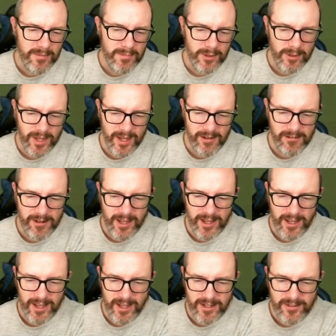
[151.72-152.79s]
Bulgaria
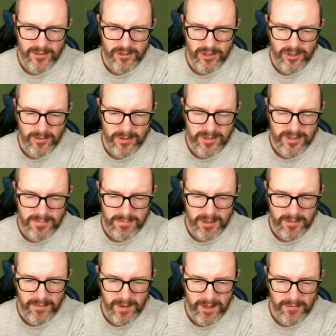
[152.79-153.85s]
head and shoulders
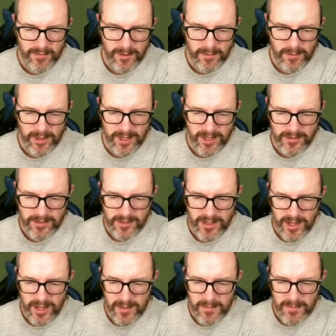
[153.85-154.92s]
above everyone else.
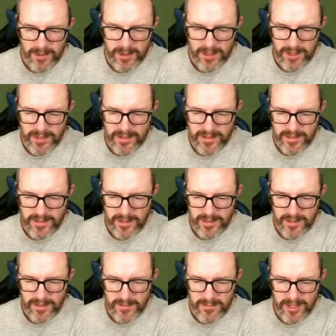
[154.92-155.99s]
But it's
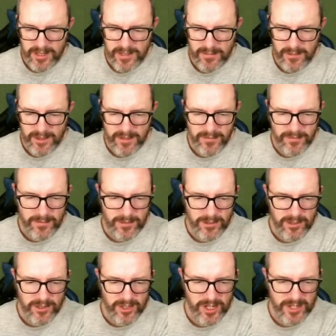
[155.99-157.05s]
Armenia with the
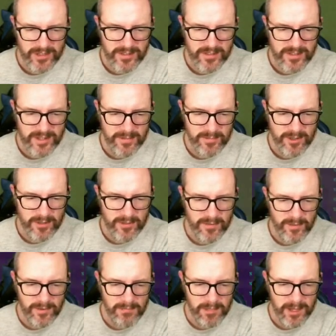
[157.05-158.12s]
first chance tipped
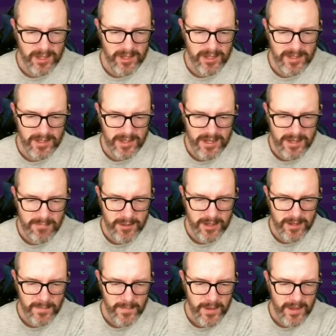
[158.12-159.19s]
over by the
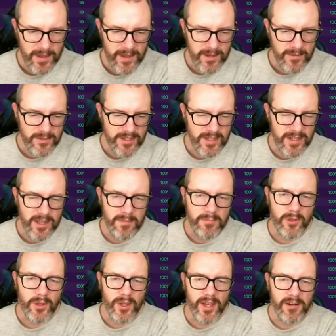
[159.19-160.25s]
keeper. We see there
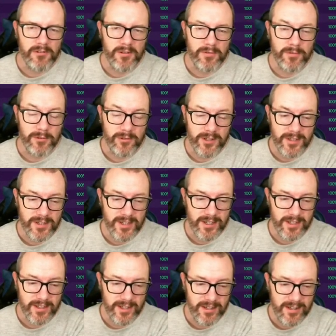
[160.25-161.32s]
Bulgaria have already
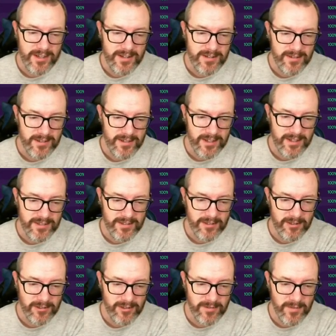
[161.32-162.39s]
taken the lead against
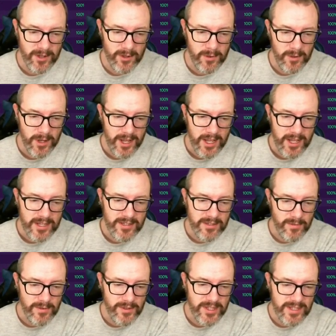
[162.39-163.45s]
Kosovo.
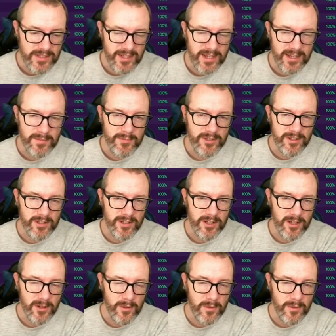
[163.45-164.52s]
So this game is going to
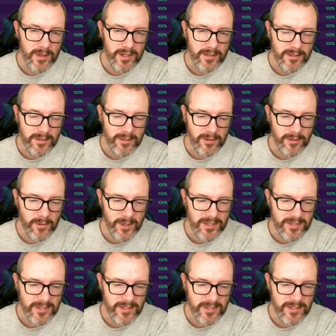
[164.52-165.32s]
go a long way.